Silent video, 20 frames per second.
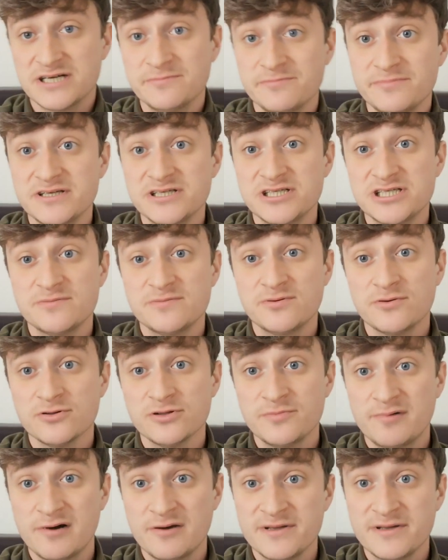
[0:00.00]
Championship
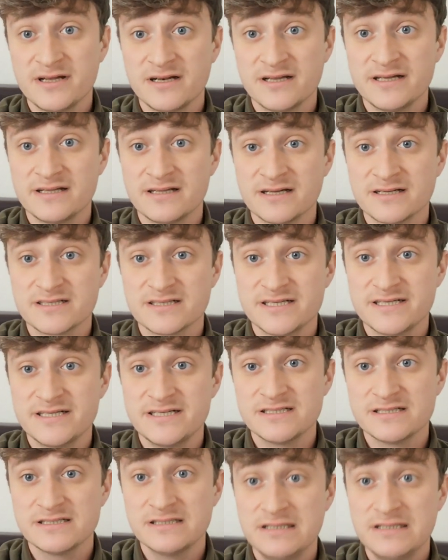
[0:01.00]
or the Premier League next
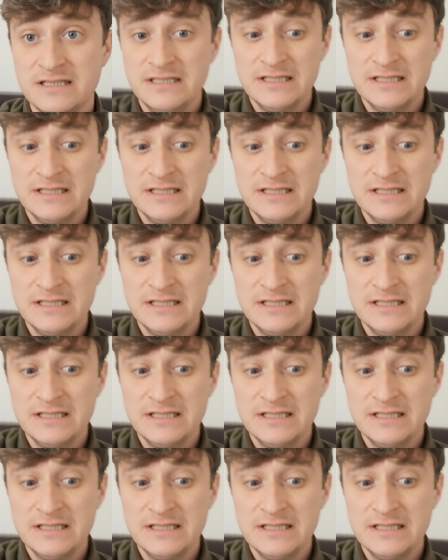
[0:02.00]
season.